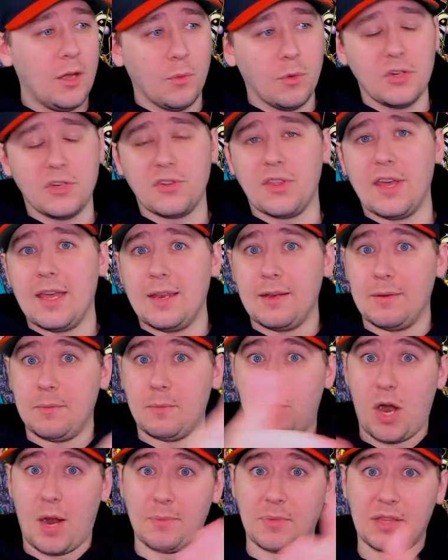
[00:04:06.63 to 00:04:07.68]
which then
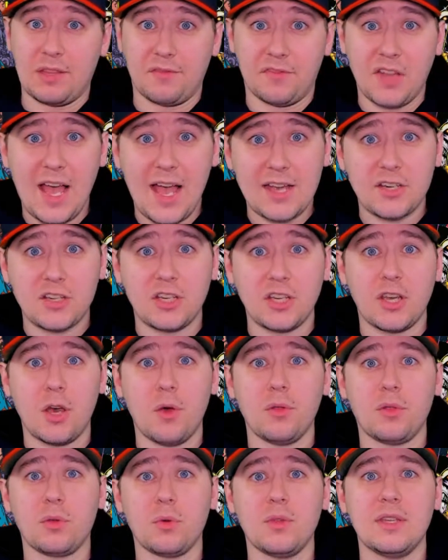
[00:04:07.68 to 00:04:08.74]
prompted the Flash to
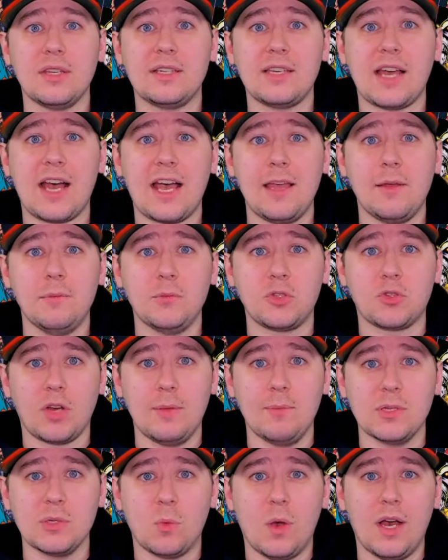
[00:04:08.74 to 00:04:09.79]
go through the time
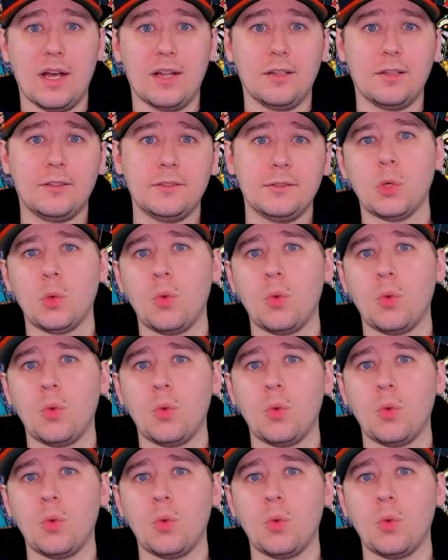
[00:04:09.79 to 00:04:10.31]
stream as well,